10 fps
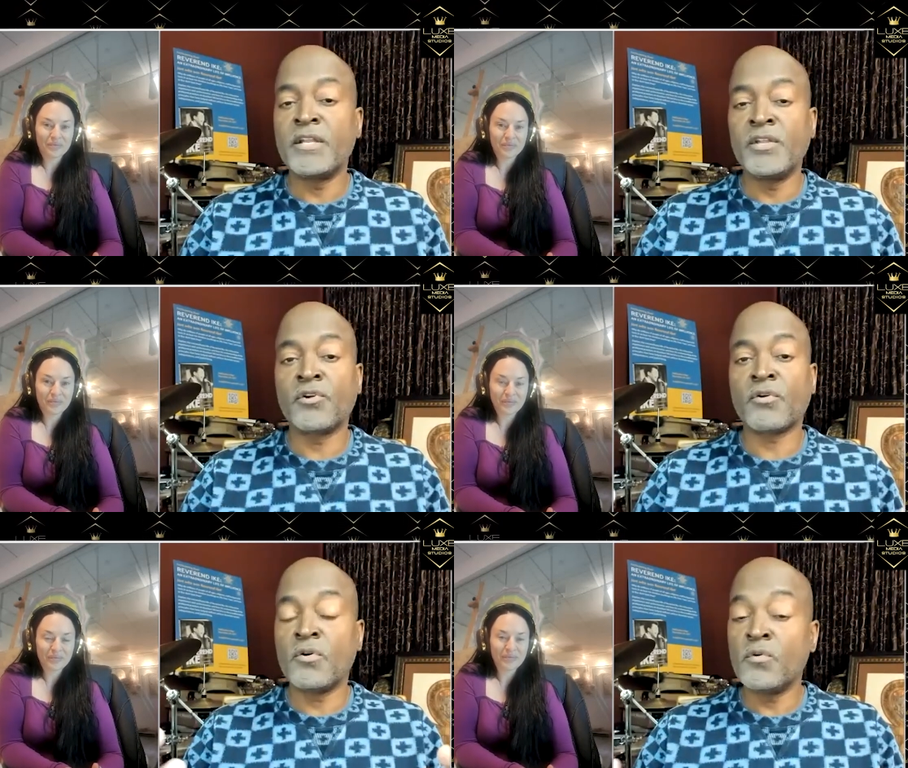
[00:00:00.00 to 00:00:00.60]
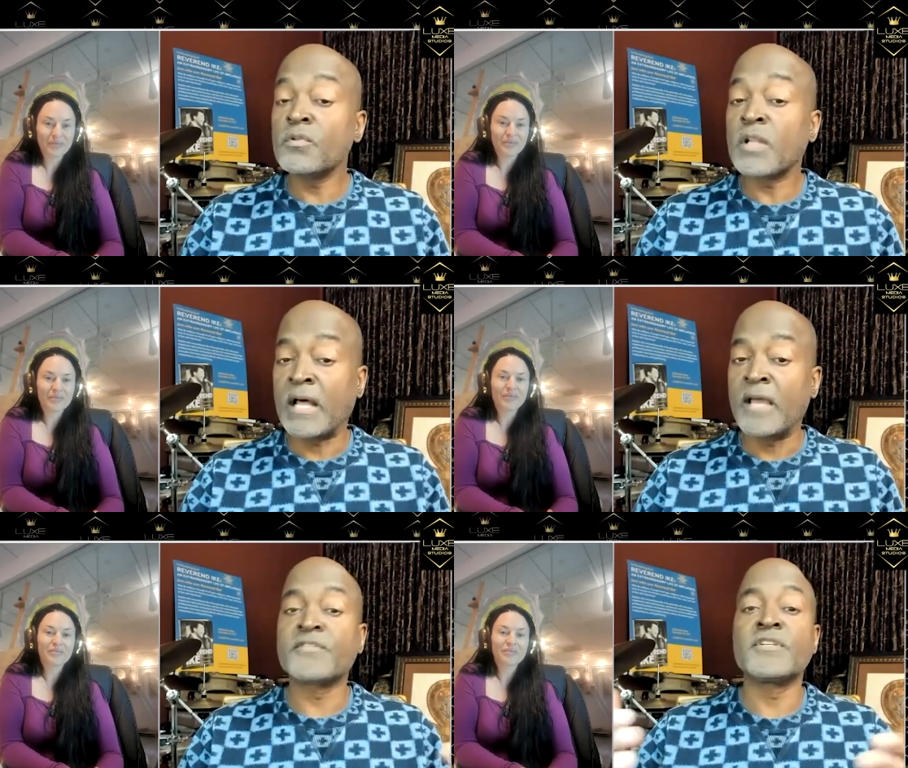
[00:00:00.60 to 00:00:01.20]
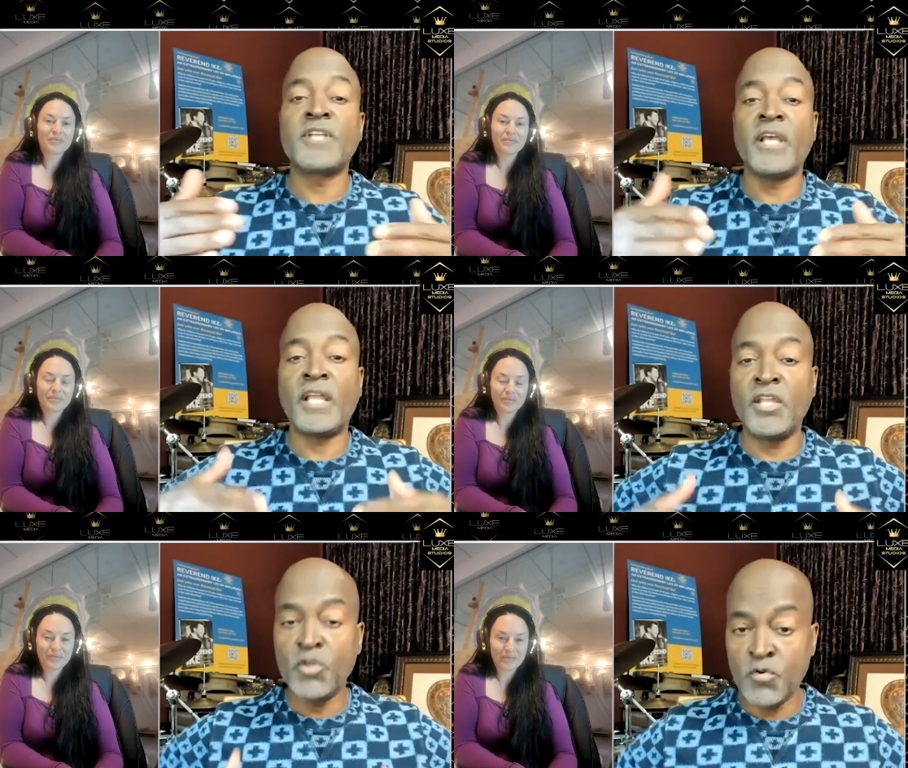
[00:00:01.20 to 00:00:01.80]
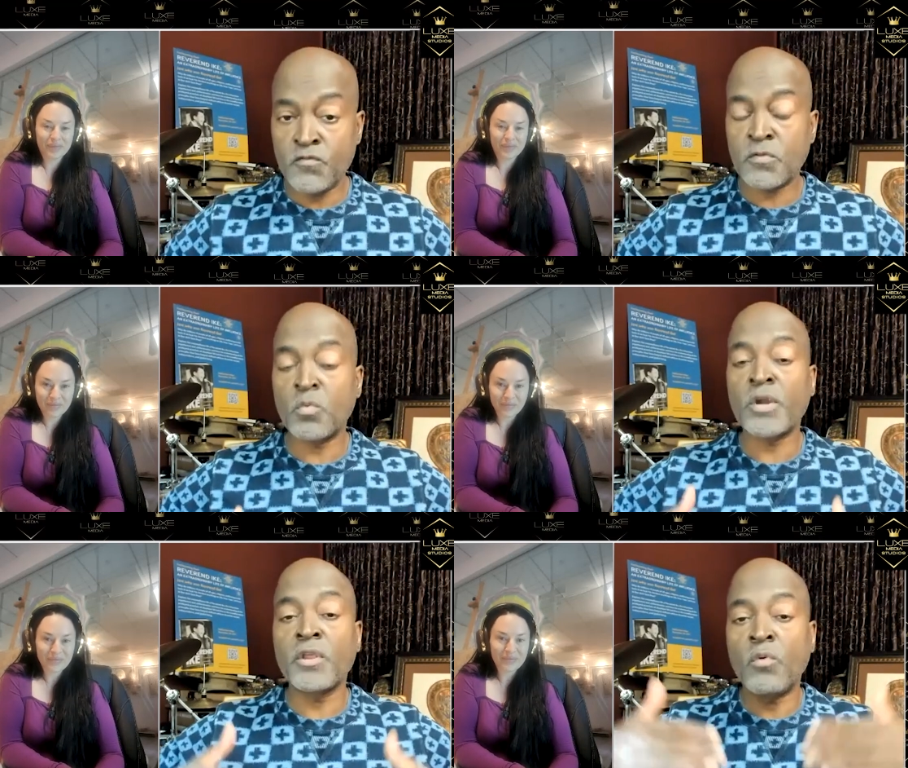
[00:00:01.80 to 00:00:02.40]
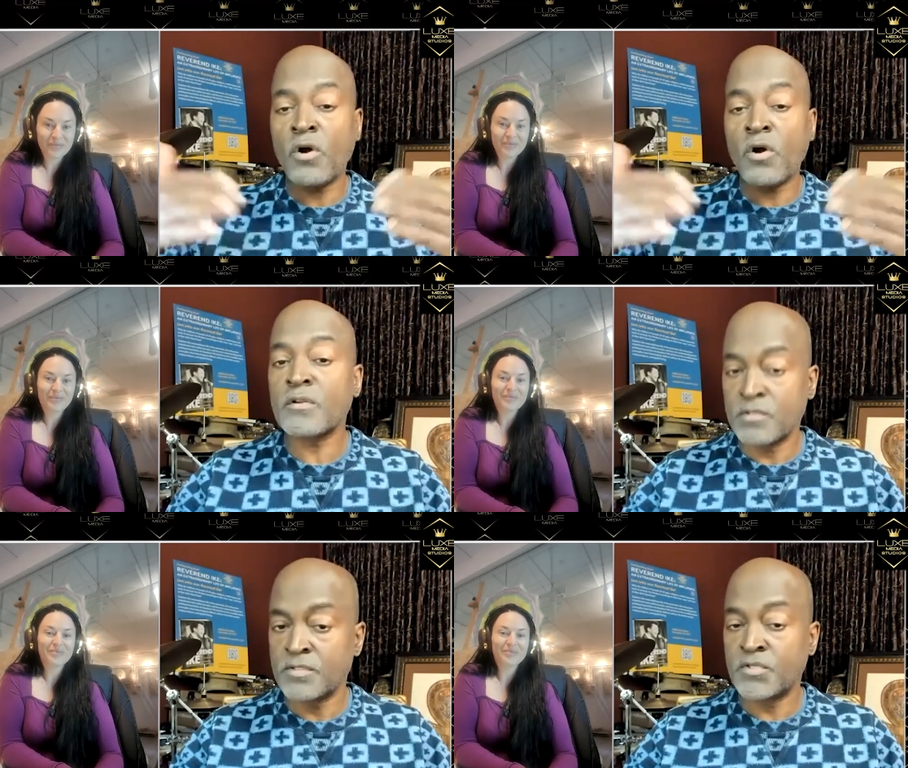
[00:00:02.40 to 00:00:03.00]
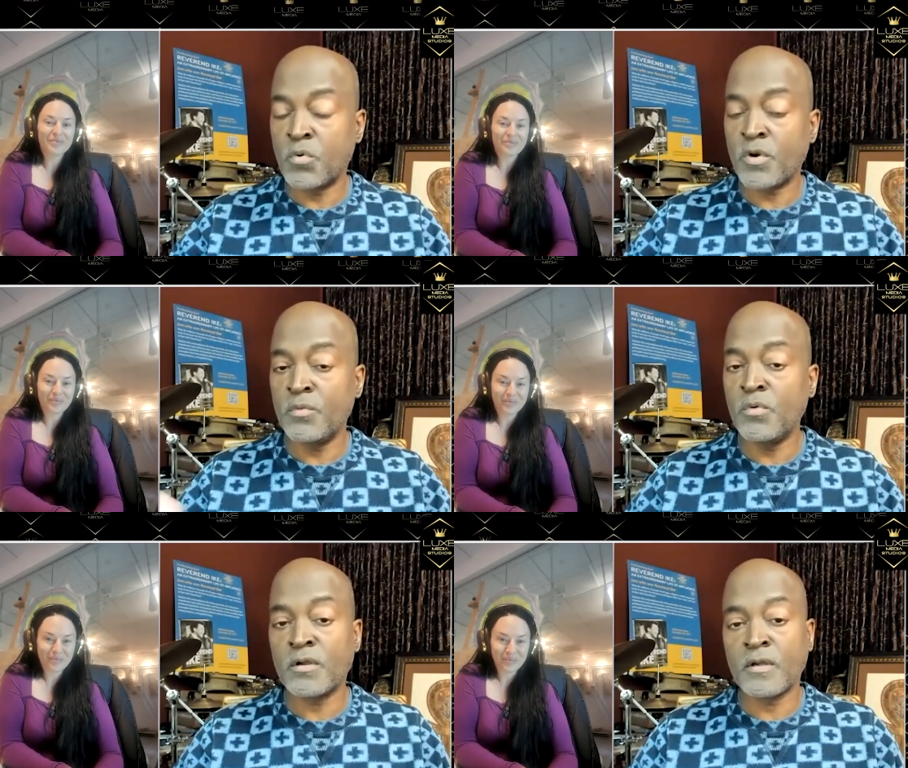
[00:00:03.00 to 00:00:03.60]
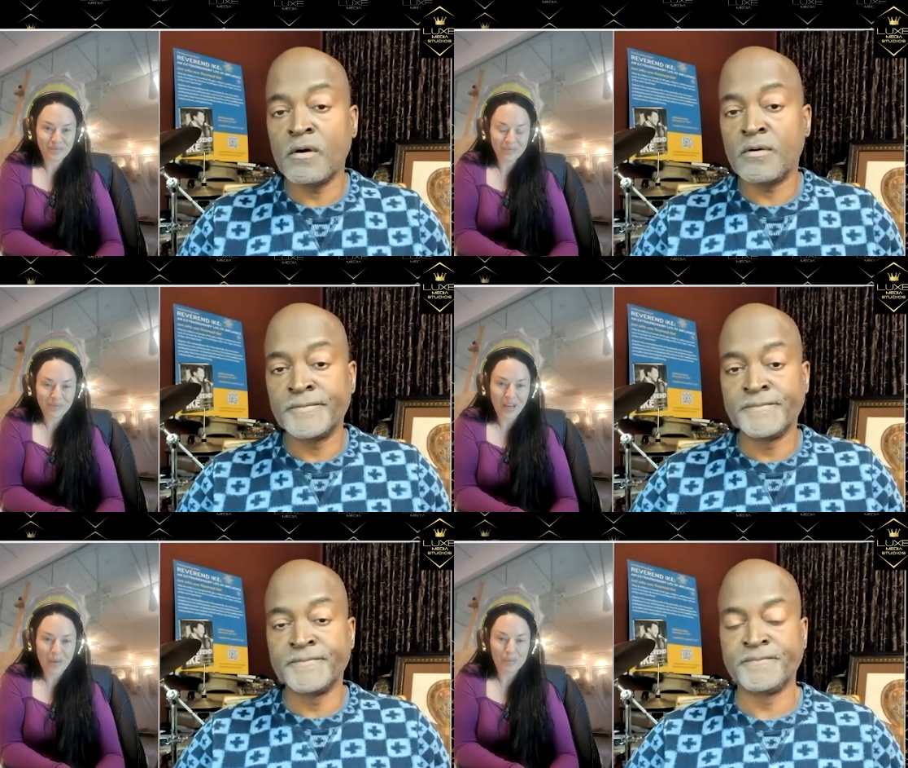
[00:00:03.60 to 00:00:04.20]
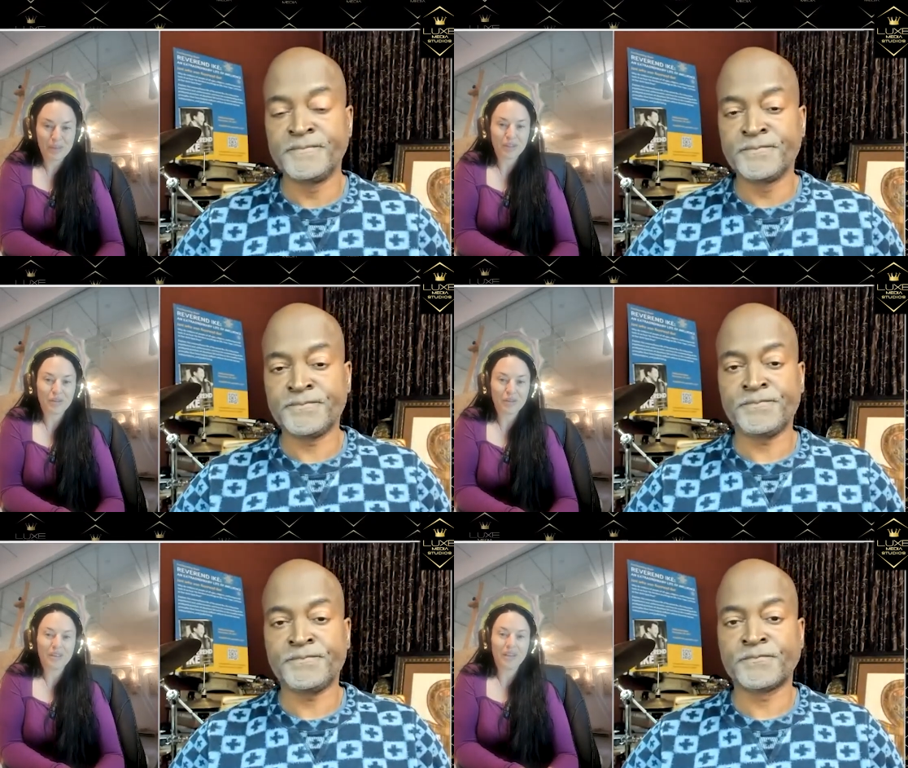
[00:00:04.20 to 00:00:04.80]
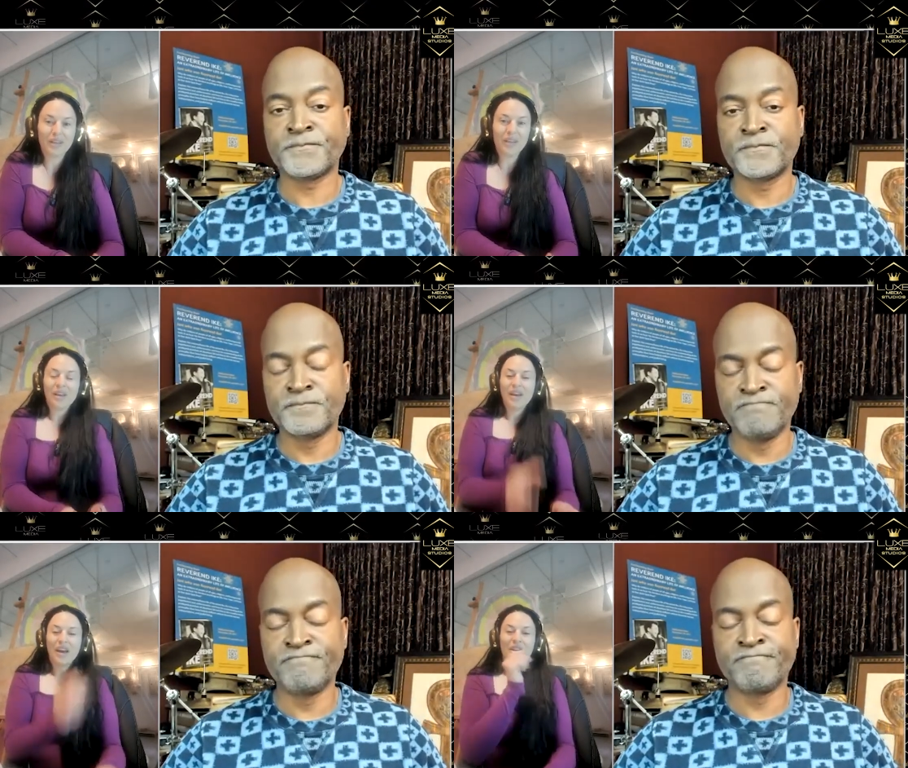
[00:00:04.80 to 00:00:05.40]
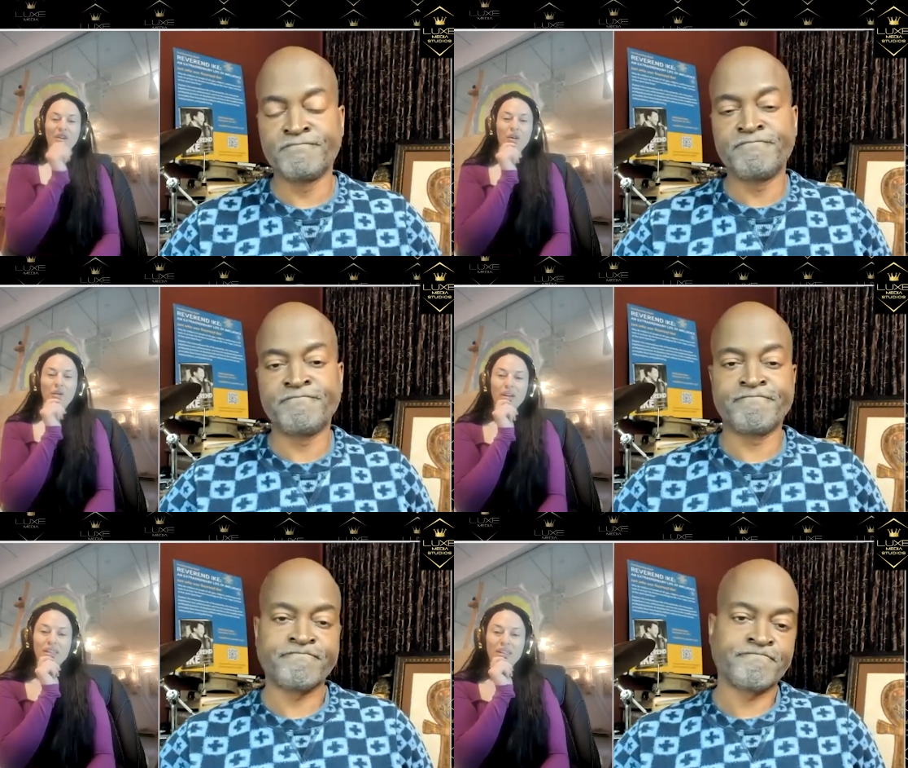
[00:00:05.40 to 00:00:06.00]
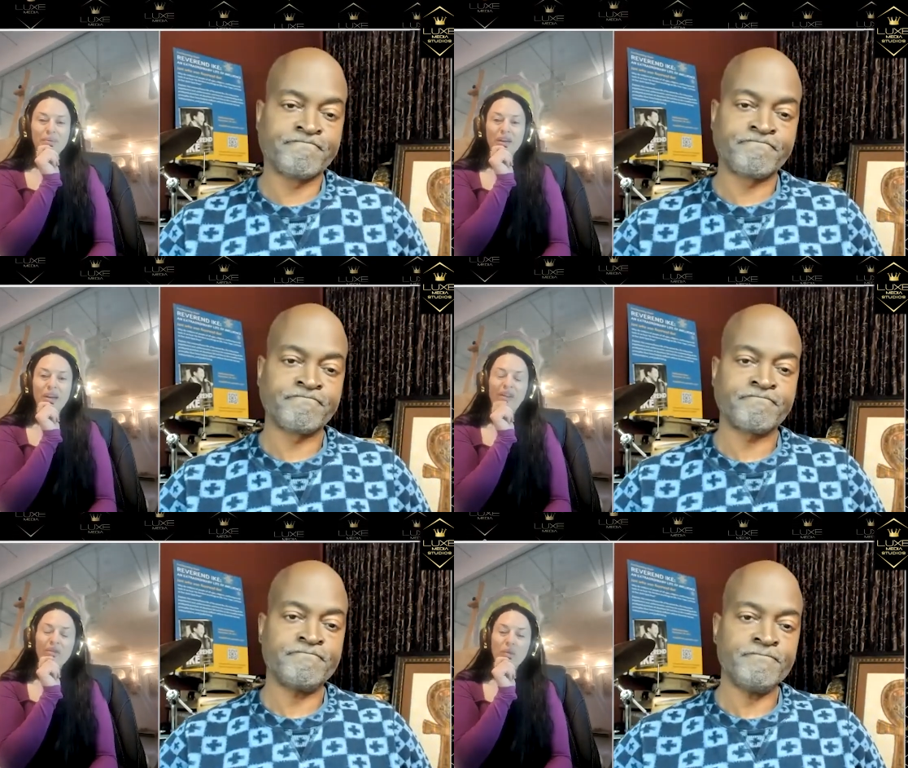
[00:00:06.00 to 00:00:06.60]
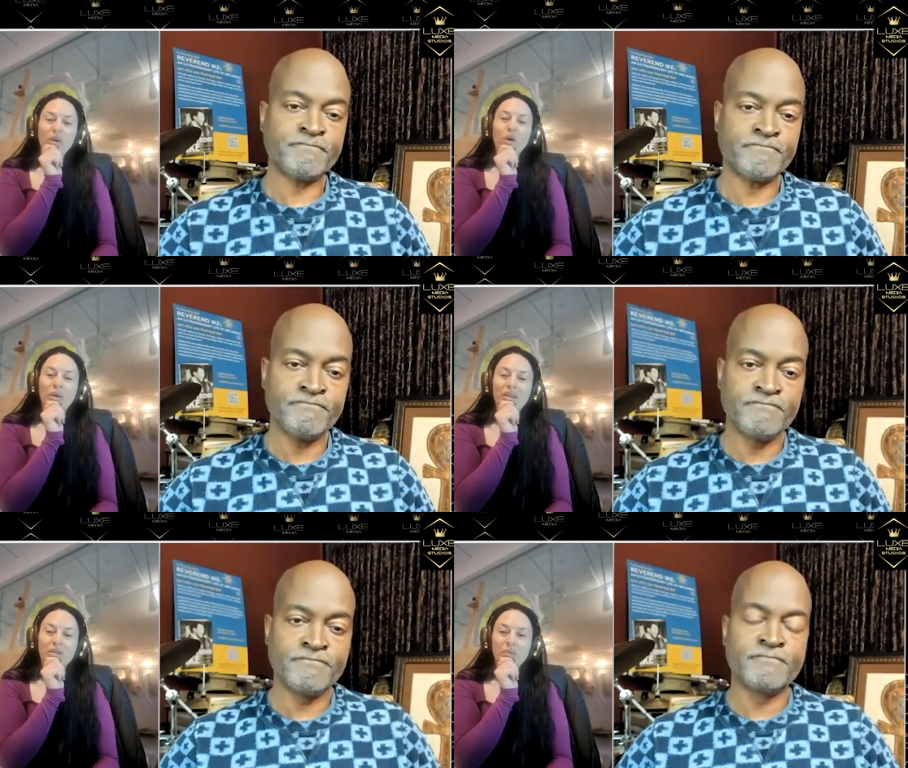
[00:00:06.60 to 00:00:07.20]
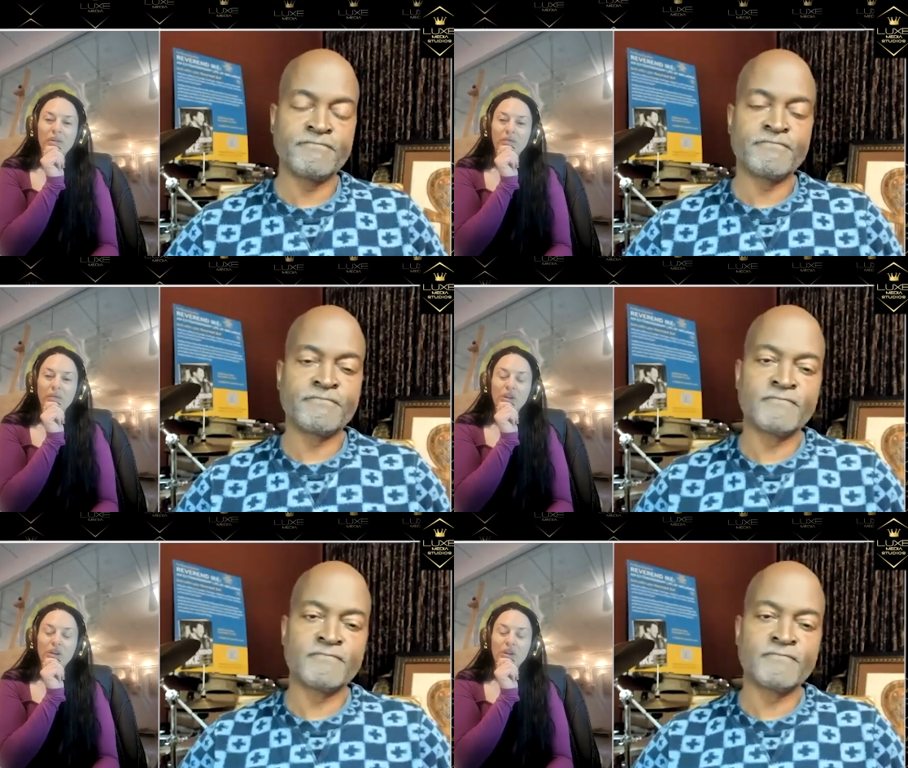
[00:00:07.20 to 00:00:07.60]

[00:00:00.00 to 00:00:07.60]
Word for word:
Speaker 1: it in your own life to take you from where you are to where you want to go
Speaker 2: absolutely mm. and you know everyone always we,